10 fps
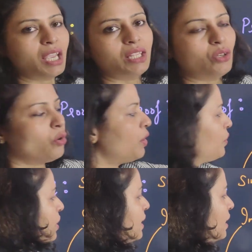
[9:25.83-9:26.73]
and the
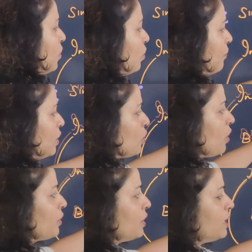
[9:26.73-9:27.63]
congruency rule, which
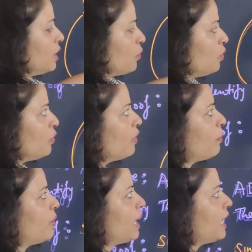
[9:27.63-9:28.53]
congruency rule you will
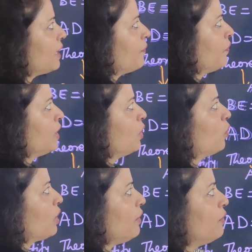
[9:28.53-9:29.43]
apply.
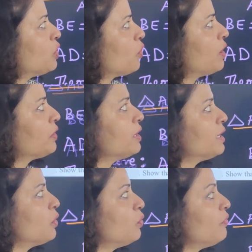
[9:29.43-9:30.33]
Okay, which
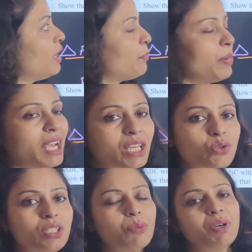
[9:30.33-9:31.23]
congruency rule will apply
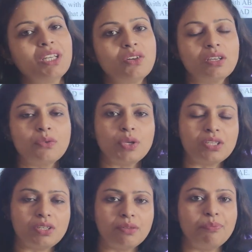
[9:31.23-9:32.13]
to that particular
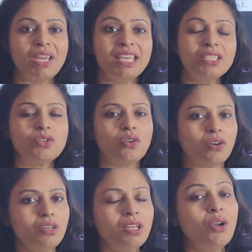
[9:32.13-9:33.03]
question based
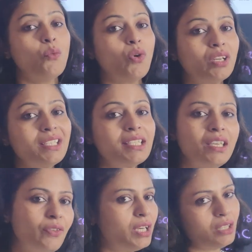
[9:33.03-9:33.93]
on what is
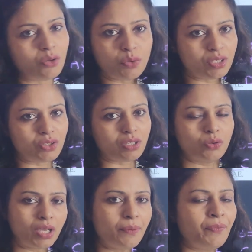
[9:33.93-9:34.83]
given in the question.
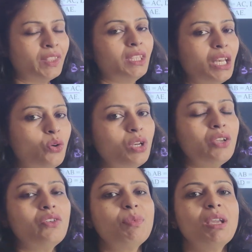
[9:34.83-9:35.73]
Okay, then only
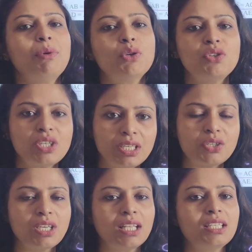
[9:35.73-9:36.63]
you will be able to
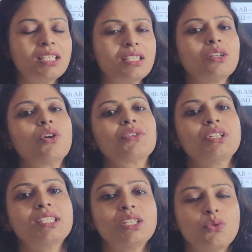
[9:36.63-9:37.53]
judge, yeah, this is the
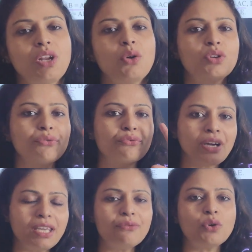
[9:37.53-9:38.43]
congruency rule. Out of
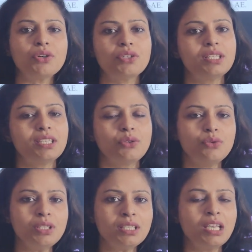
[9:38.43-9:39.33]
5 congruency
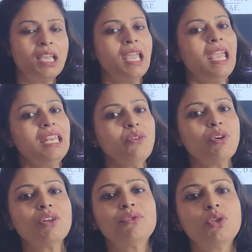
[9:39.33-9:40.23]
rules, any
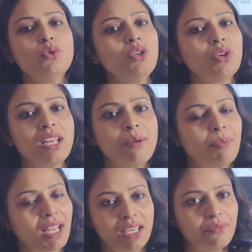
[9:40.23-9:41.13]
one of the rule you can
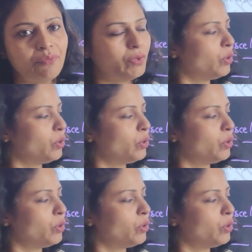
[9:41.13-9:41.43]
apply.